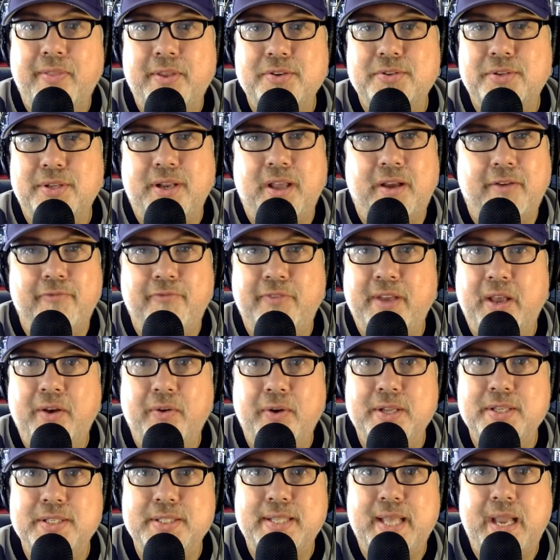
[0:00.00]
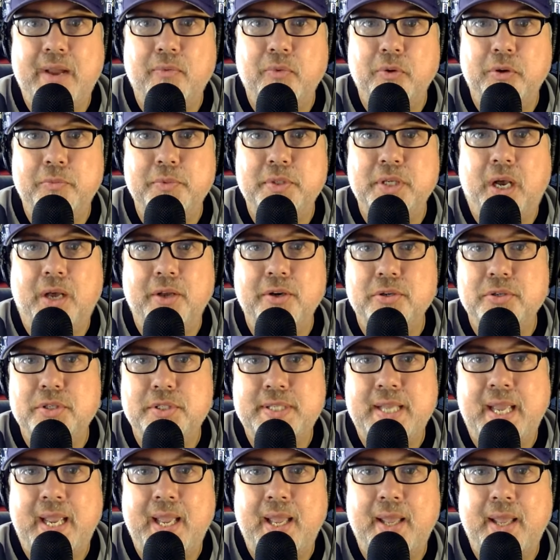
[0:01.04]
There's enough veterans in that room to
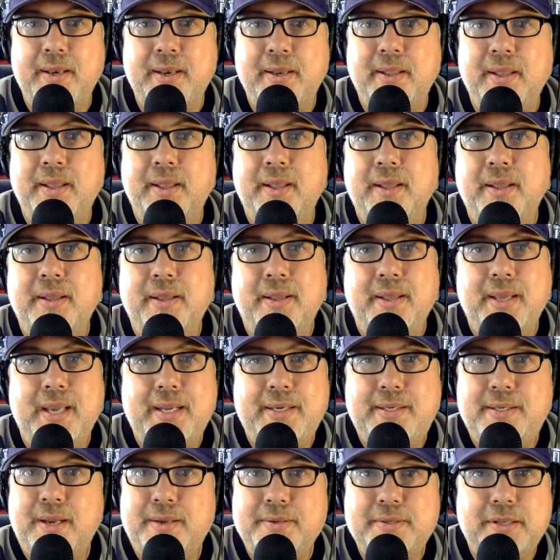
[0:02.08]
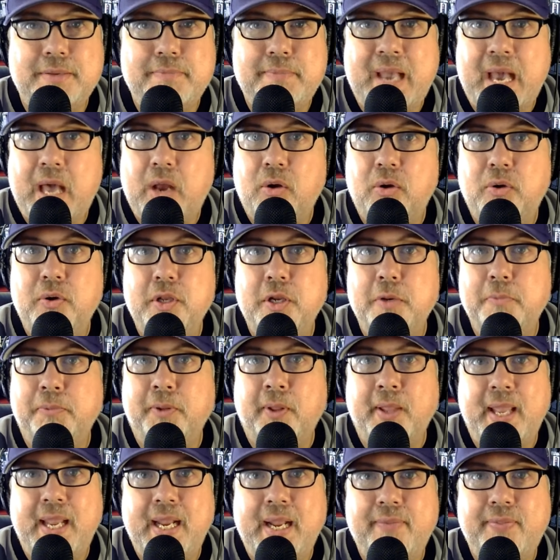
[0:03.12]
understand it doesn't matter who you're
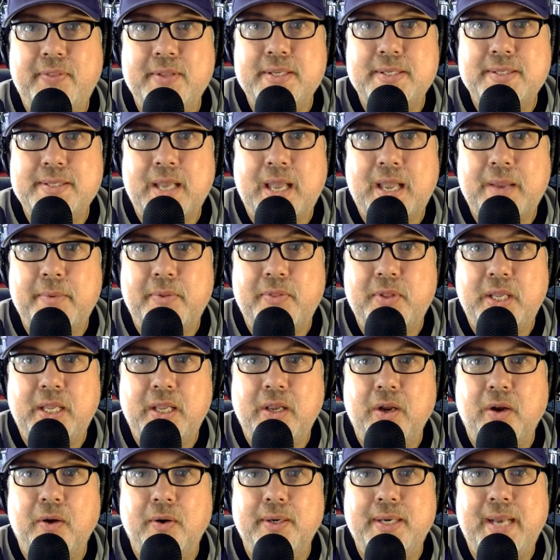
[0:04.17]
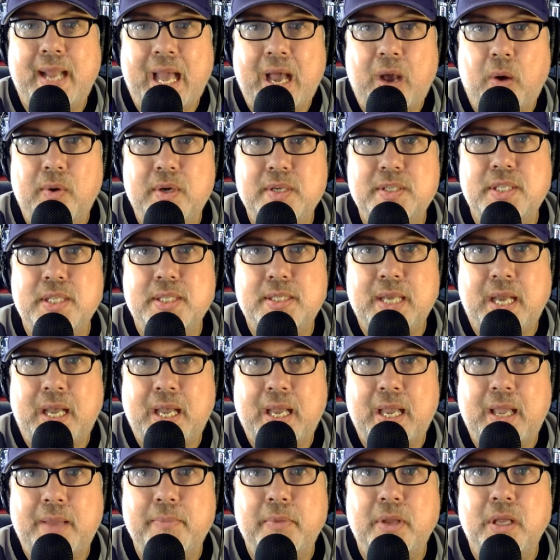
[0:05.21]
playing at this time of the year. Now is the
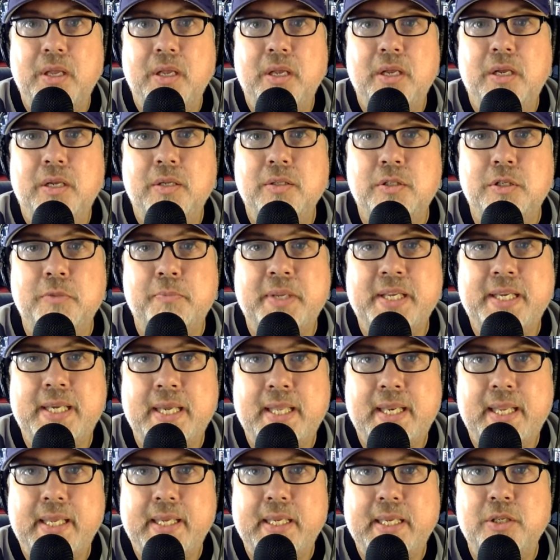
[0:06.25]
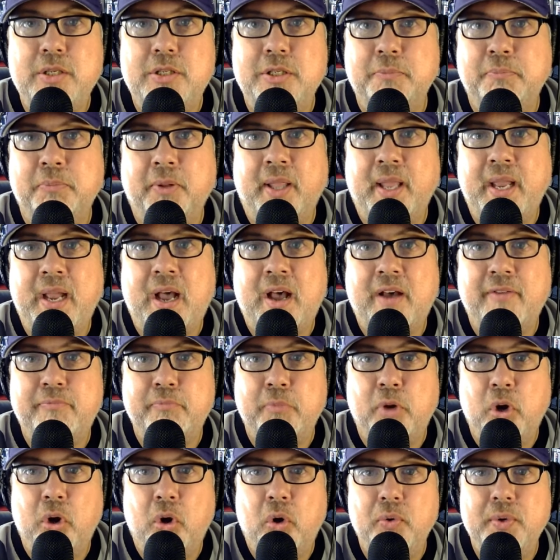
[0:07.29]
time to be getting into playoff
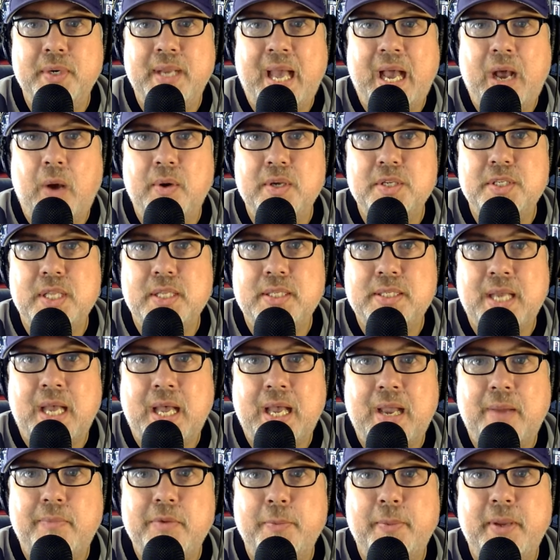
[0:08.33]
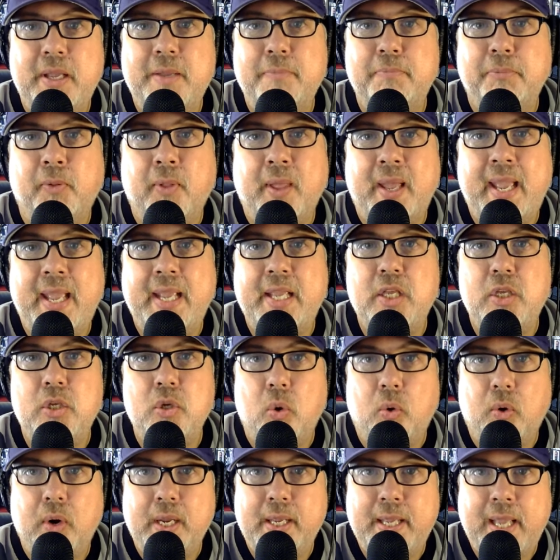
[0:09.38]
mode. Now is the time to be playing
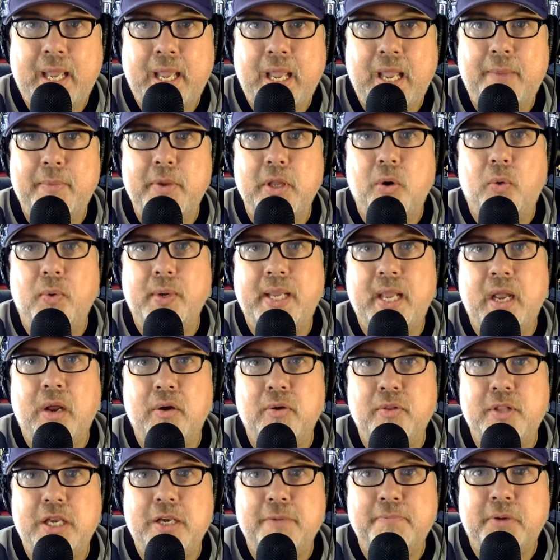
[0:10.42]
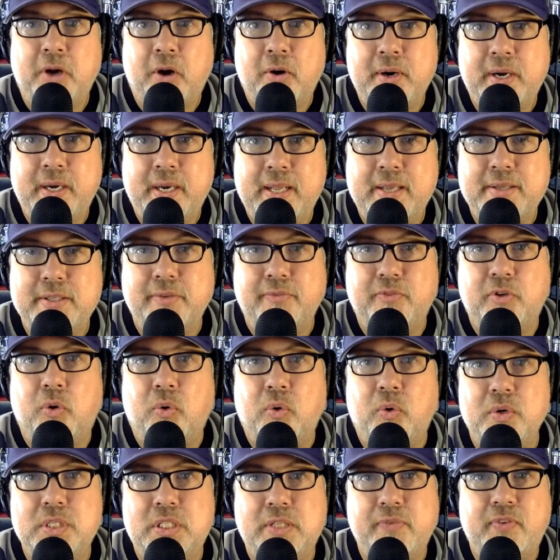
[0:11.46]
your game. You don't care who the opponent is. Of
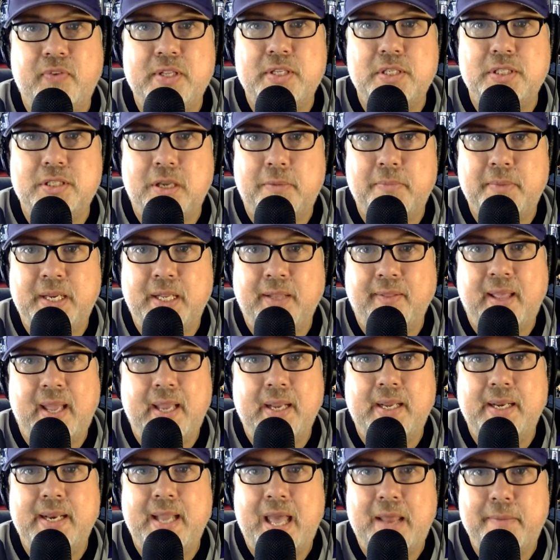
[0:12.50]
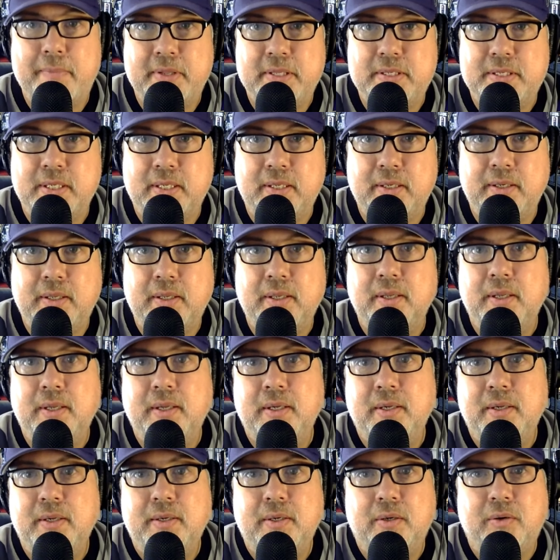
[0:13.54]
course, if it's somebody like an Edmonton
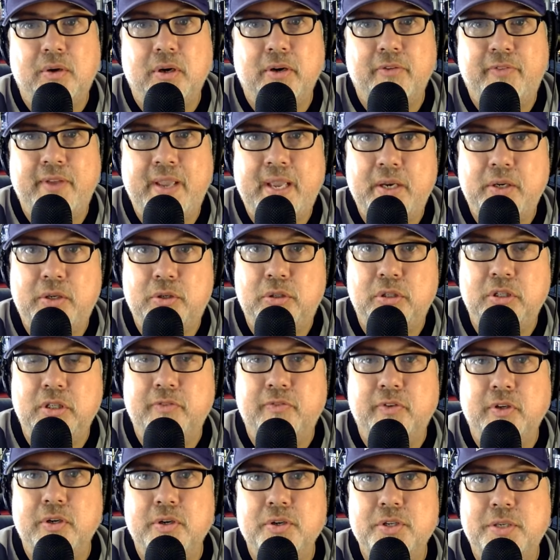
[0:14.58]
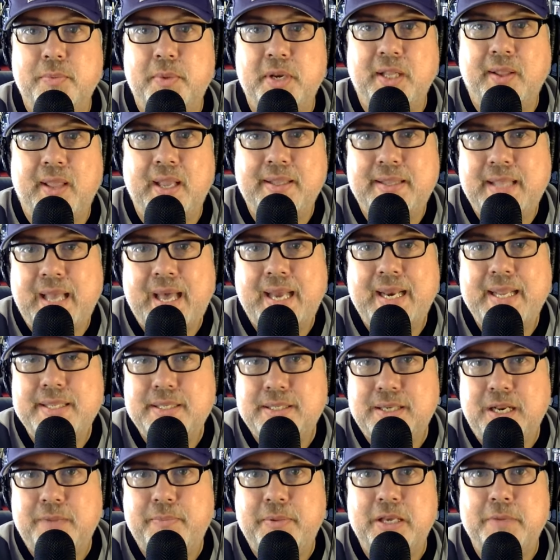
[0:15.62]
or a Vancouver or somebody like that, it's
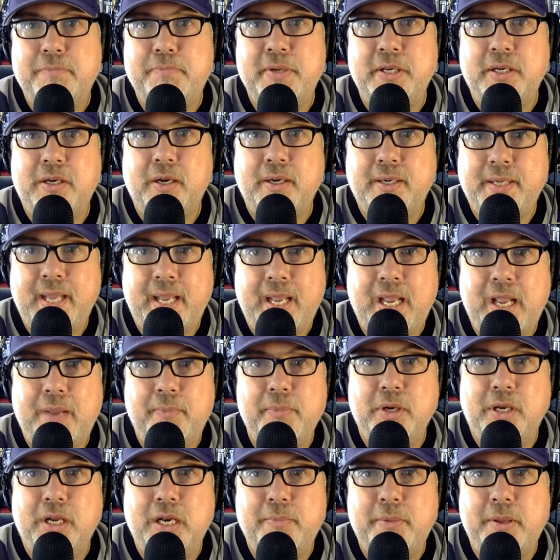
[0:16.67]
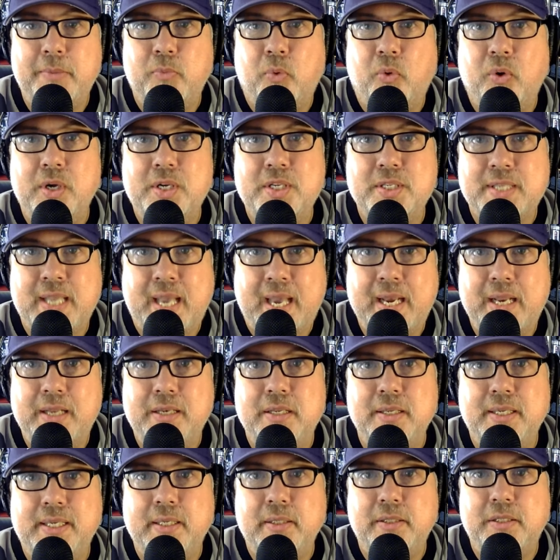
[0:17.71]
going to be a bigger game. You're going to be more excited
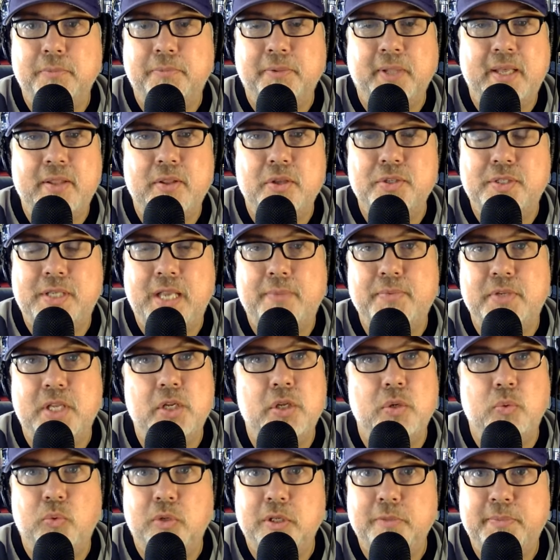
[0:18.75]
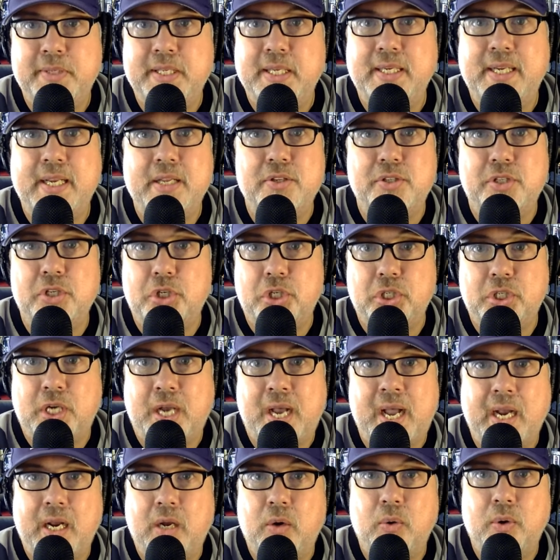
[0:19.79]
to play those games than you would be against a
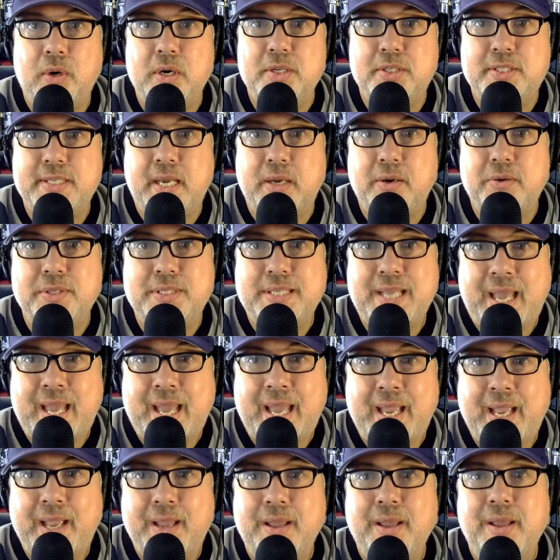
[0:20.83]
Chicago or a San Jose.